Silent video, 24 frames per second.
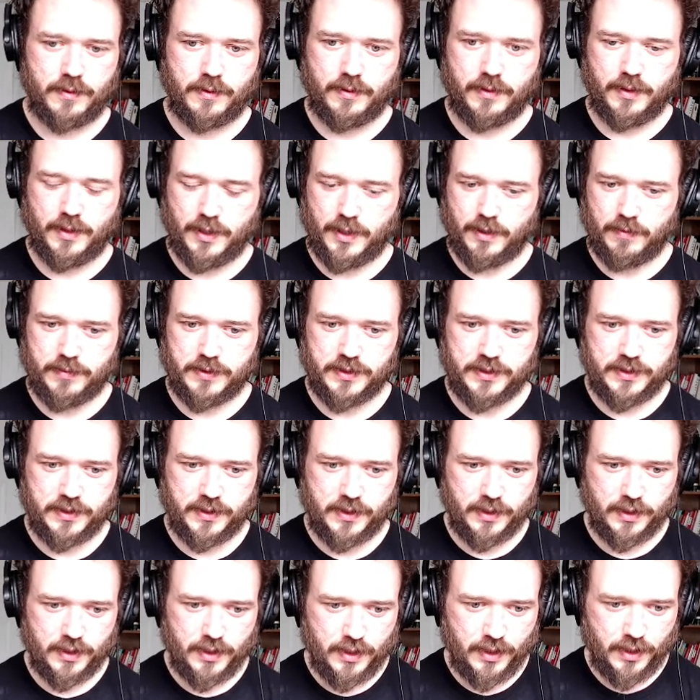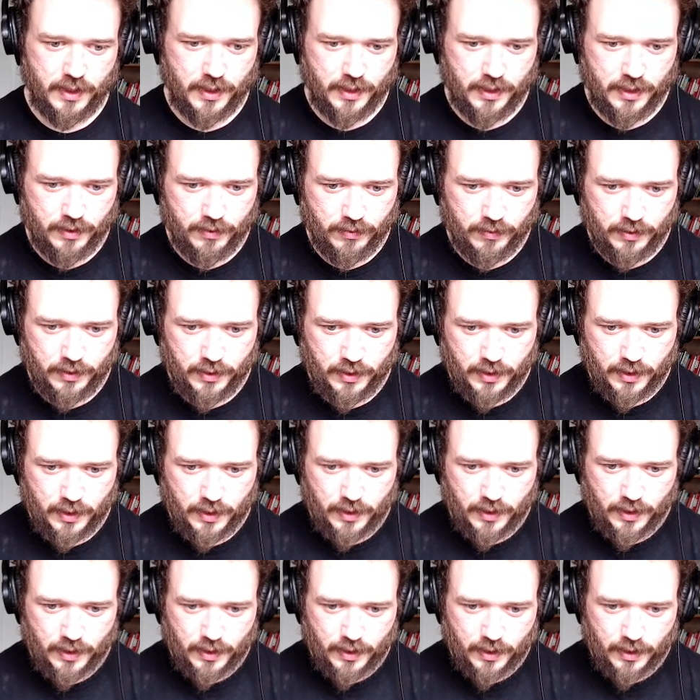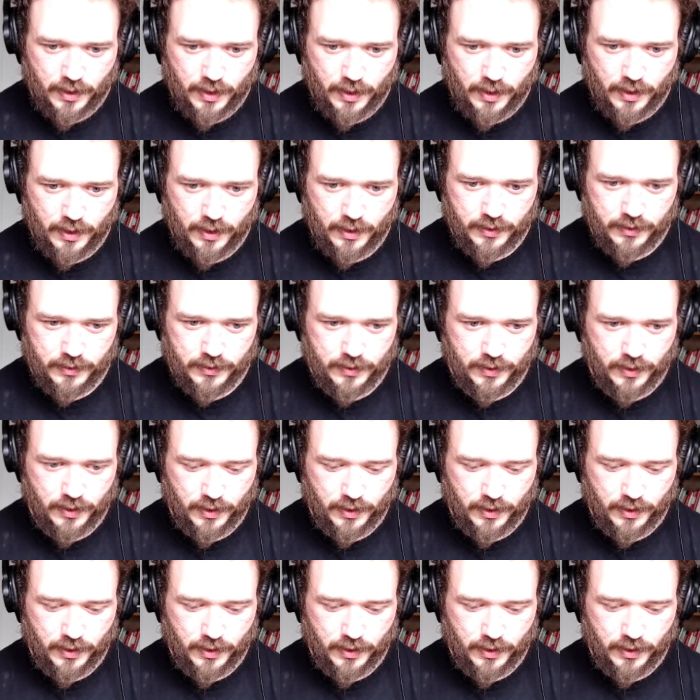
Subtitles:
and I'm just going to cut it out. And